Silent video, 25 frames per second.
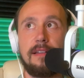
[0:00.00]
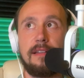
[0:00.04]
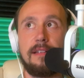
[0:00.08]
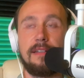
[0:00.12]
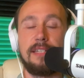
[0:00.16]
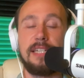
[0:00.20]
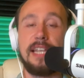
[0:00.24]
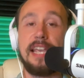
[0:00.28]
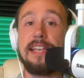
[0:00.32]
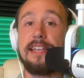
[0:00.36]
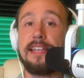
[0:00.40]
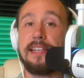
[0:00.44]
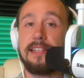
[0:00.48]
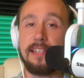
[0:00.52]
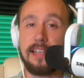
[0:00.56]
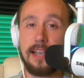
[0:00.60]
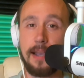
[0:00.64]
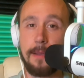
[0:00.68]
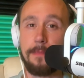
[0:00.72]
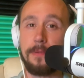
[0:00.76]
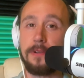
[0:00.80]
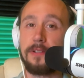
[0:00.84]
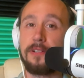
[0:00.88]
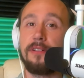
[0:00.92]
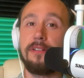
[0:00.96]
taking the
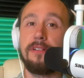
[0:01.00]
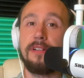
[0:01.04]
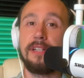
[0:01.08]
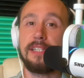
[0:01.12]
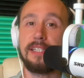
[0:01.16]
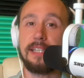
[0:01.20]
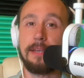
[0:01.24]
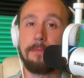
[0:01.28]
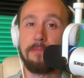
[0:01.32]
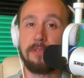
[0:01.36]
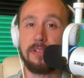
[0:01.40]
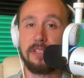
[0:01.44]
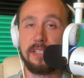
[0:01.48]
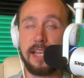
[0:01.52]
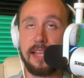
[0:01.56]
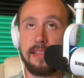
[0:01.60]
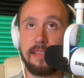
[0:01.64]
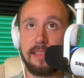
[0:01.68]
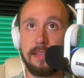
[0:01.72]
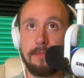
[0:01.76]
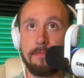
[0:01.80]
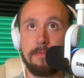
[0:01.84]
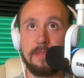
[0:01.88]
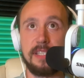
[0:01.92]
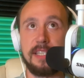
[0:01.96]
opportunities that
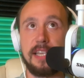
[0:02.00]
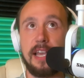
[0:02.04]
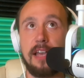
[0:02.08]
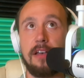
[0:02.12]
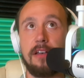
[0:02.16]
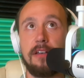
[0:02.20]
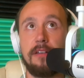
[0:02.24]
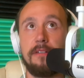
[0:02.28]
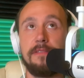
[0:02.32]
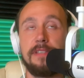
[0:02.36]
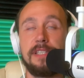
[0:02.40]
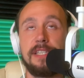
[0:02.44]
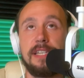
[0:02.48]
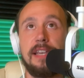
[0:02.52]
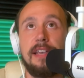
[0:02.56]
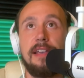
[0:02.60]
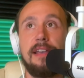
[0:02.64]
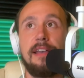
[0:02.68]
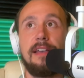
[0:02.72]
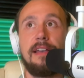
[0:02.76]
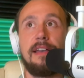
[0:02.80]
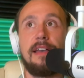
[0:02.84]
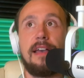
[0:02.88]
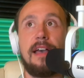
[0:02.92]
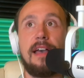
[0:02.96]
present themselves.
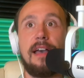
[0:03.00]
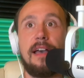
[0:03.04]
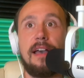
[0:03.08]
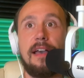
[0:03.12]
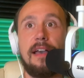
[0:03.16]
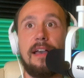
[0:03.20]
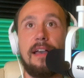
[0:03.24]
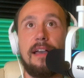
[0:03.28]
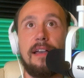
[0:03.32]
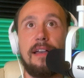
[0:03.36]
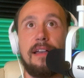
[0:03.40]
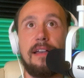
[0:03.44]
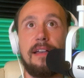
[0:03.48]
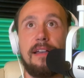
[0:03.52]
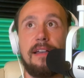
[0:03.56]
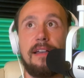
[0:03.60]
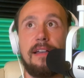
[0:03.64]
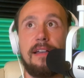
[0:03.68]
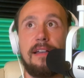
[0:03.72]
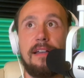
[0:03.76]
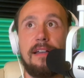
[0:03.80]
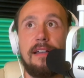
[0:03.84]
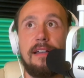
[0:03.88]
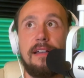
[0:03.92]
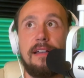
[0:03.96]
Uh,
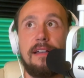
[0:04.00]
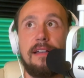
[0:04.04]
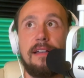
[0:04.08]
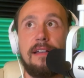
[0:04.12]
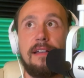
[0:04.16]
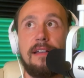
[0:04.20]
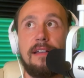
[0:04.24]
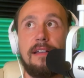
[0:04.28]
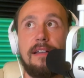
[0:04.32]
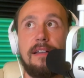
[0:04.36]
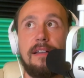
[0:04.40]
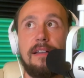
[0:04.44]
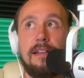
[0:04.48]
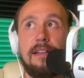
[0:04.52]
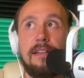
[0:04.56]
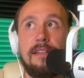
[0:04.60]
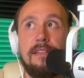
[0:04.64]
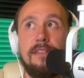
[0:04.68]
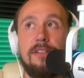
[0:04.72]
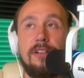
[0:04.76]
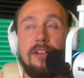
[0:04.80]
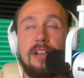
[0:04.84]
you're